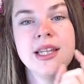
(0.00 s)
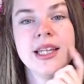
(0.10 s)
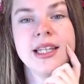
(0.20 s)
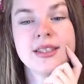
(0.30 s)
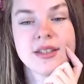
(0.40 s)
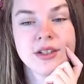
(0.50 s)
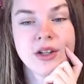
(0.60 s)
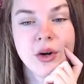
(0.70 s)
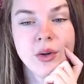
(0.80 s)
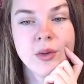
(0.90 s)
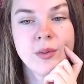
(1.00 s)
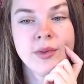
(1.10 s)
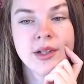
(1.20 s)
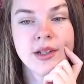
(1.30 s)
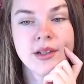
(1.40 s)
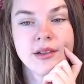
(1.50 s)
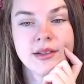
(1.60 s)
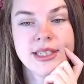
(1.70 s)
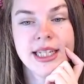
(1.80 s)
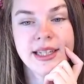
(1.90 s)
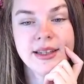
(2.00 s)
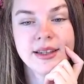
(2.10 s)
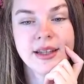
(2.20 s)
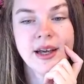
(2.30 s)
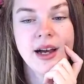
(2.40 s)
these comb teeth,